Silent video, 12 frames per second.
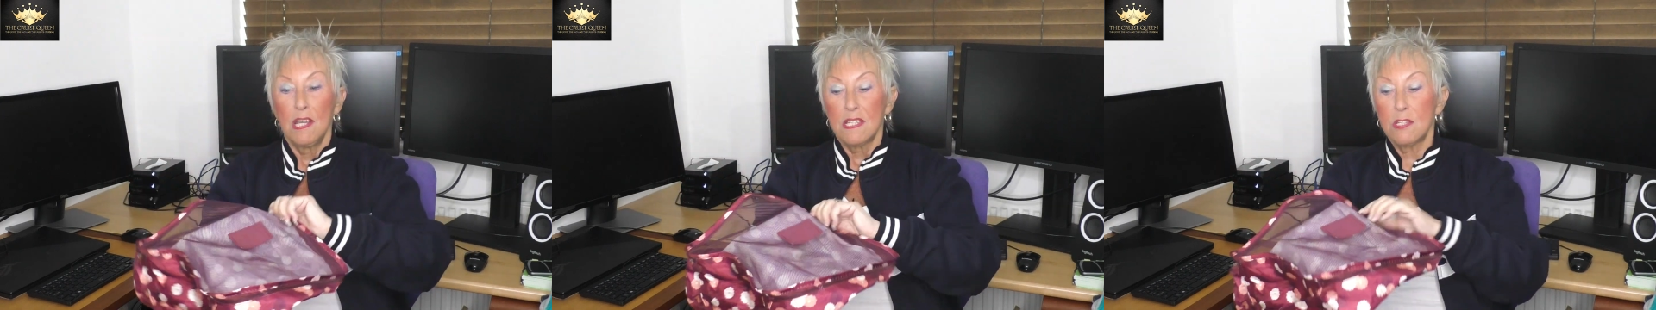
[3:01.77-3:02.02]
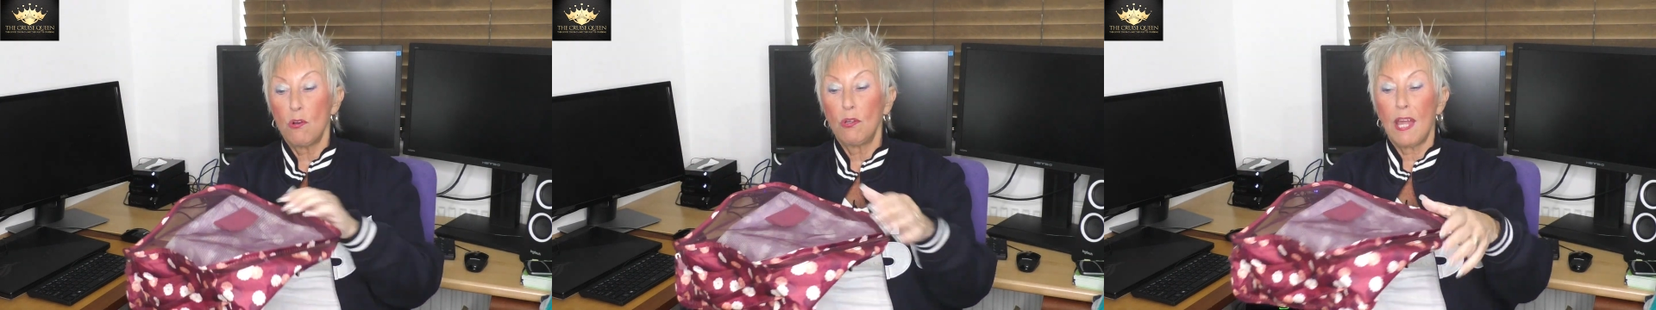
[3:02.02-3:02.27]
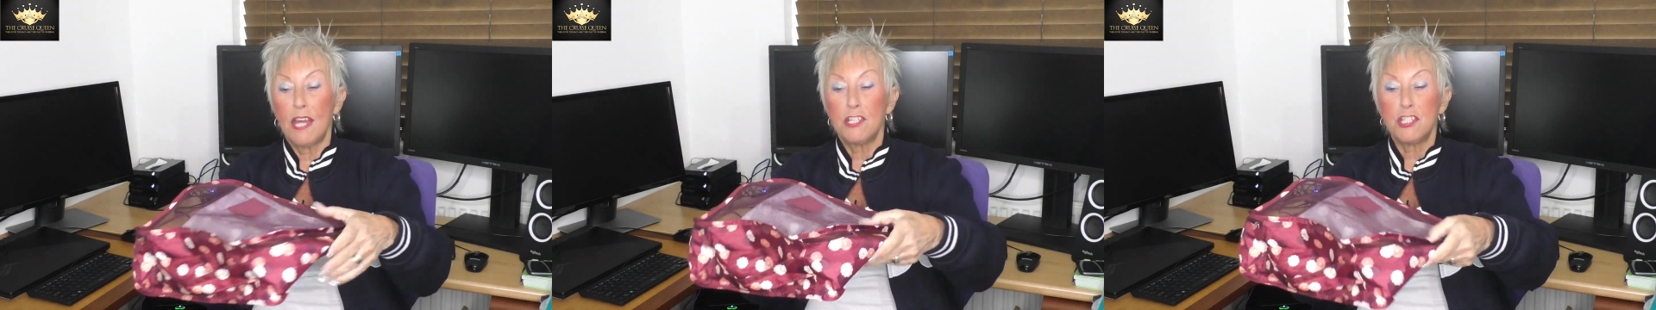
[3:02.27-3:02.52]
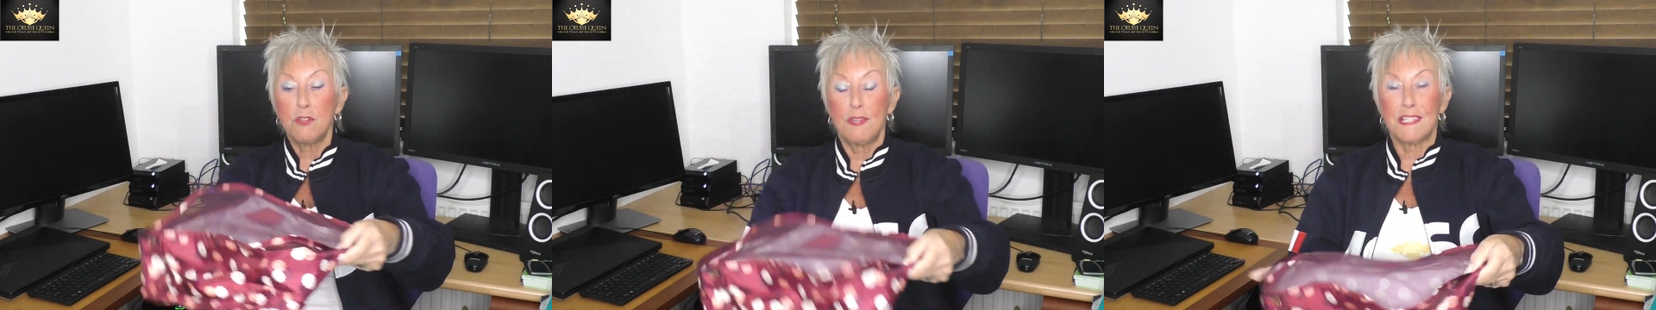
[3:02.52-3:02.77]
So all I
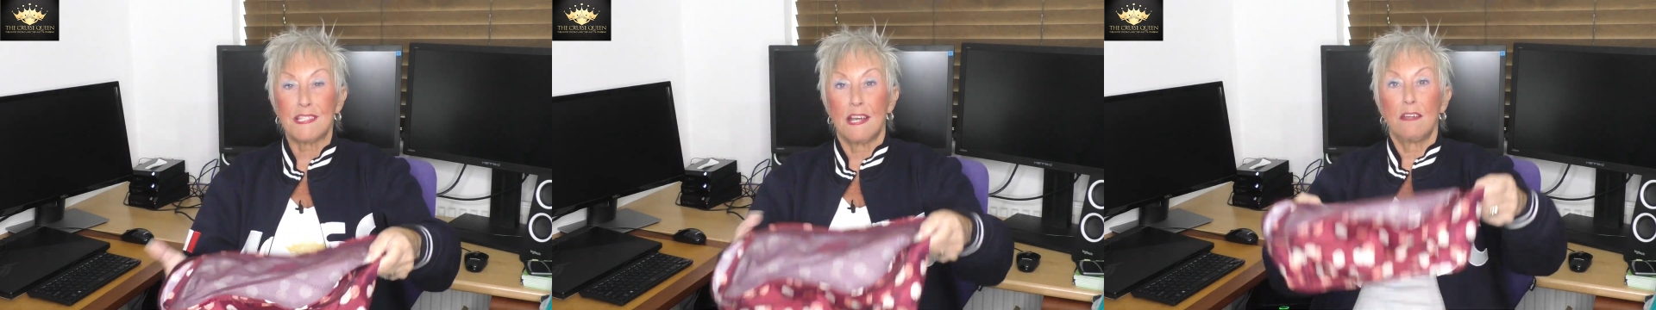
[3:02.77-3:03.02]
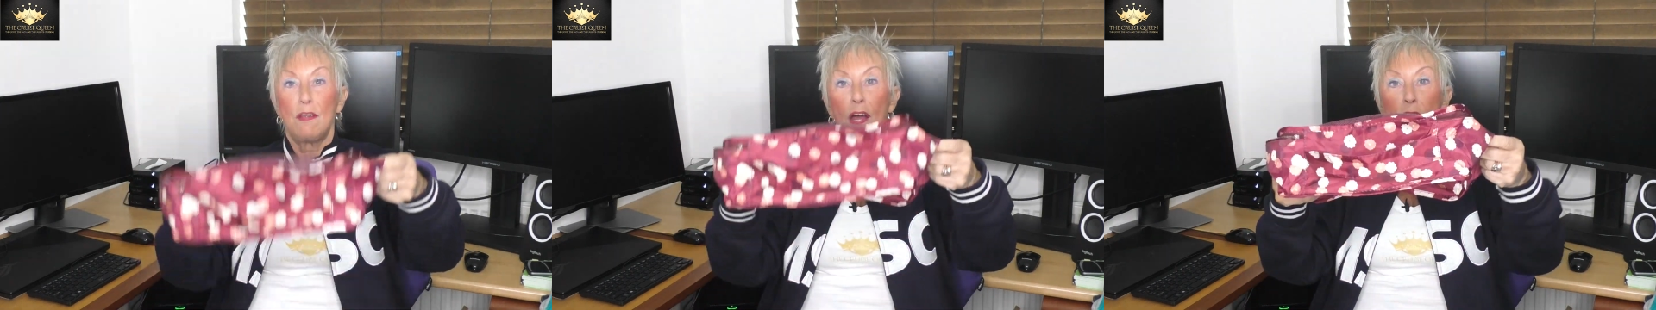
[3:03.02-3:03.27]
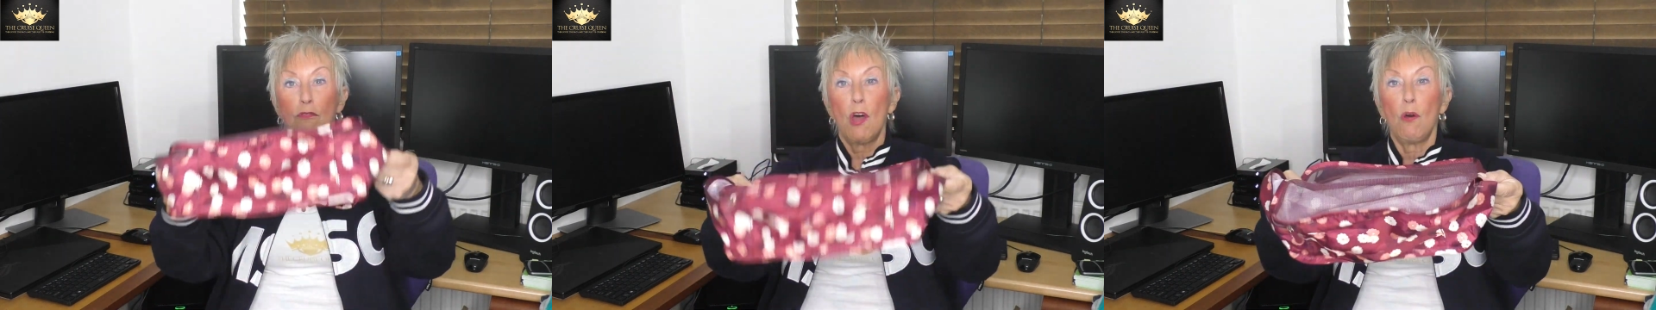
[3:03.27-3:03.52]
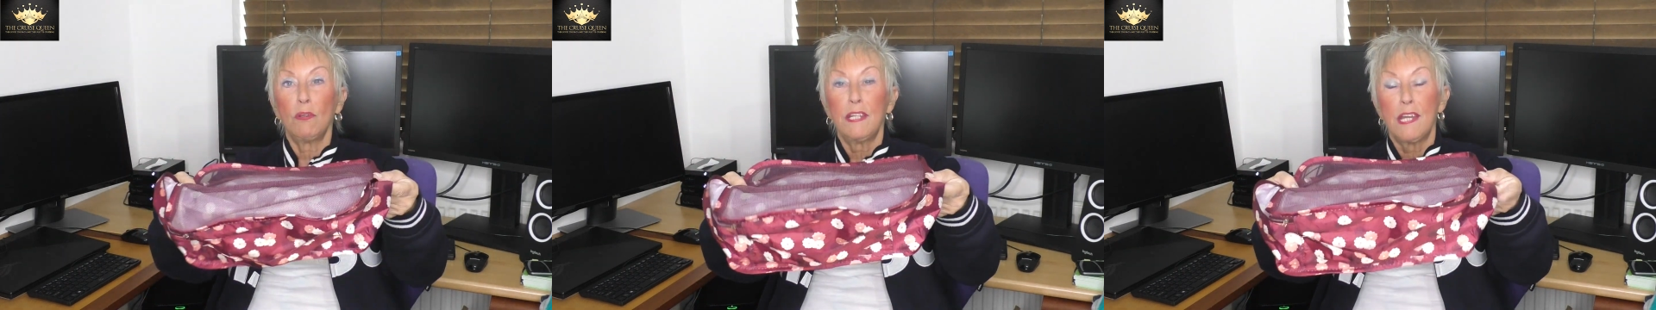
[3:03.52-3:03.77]
do is I
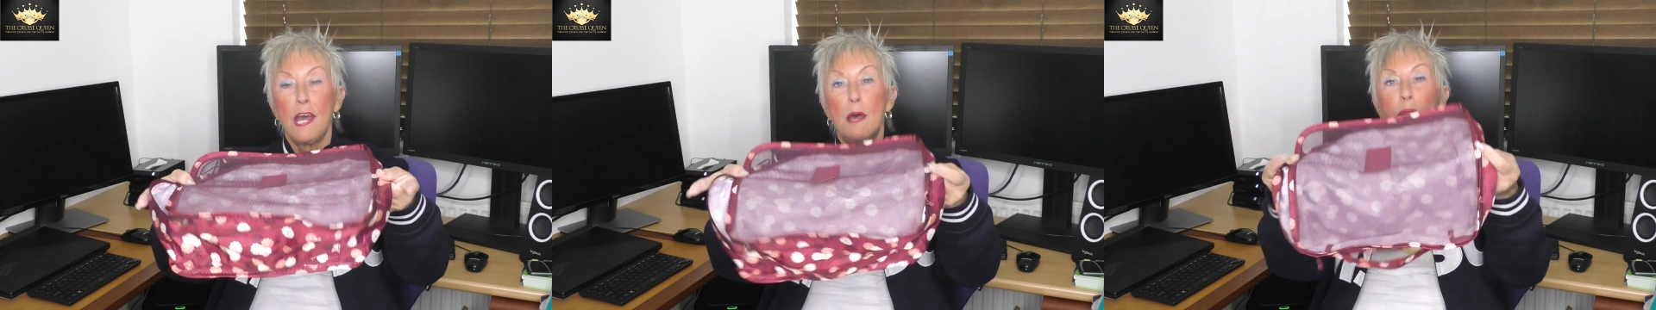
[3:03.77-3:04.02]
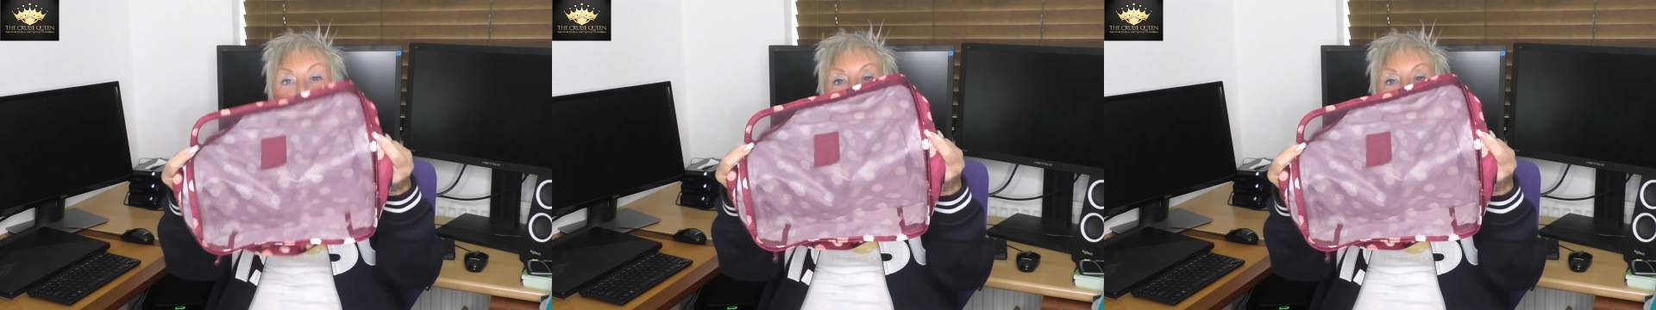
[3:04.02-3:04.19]
roll it up,